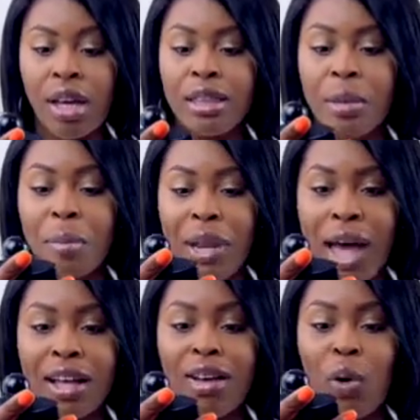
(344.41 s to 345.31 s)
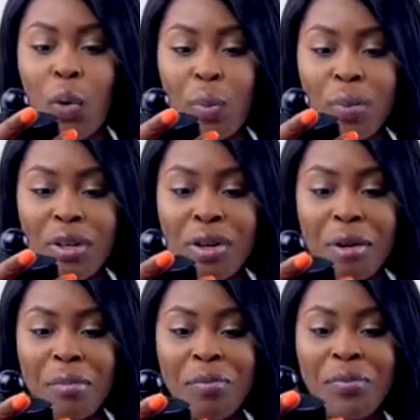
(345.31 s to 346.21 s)
the Black
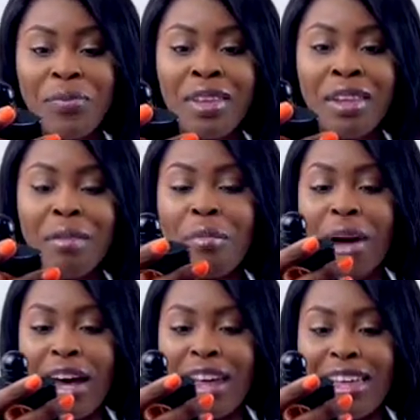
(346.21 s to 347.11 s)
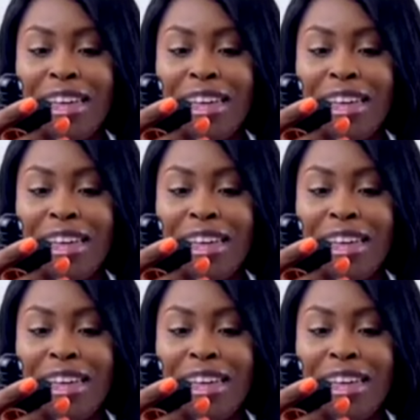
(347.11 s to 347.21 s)
Opium by,